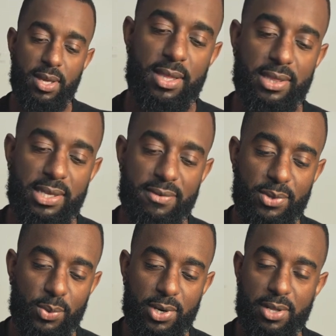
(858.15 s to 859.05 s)
leave
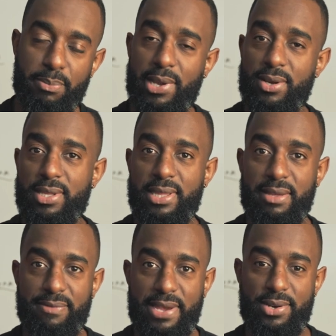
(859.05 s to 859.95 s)
the world better than they
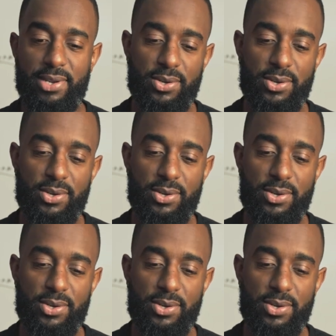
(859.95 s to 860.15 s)
found it.